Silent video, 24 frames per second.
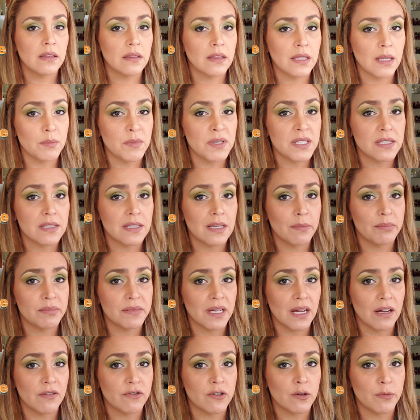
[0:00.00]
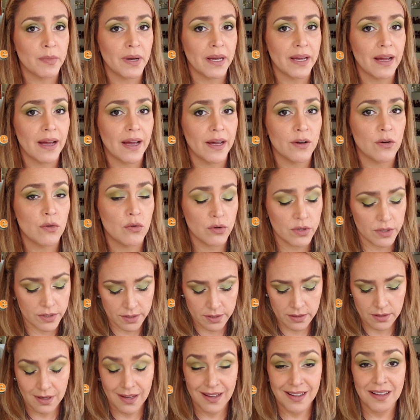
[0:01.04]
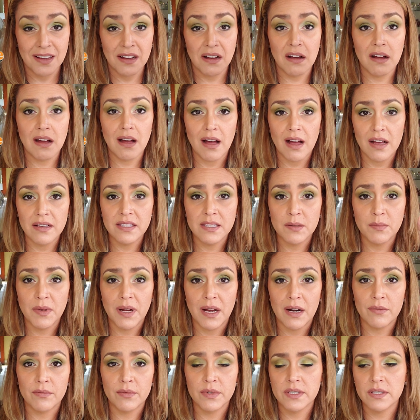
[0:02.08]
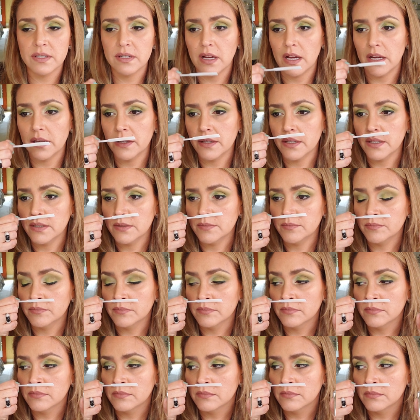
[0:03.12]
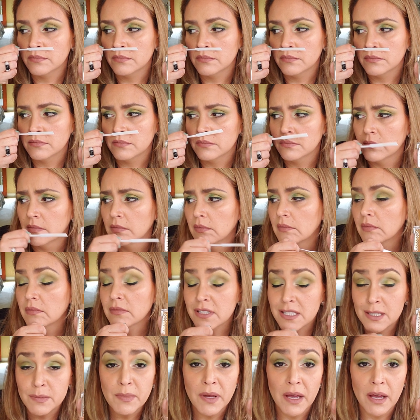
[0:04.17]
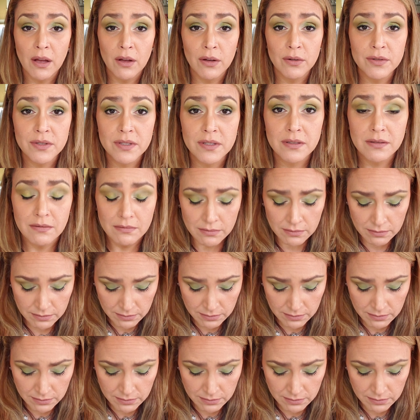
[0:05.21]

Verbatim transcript: Let me step down from my high horse. Khasmat Rasana smells,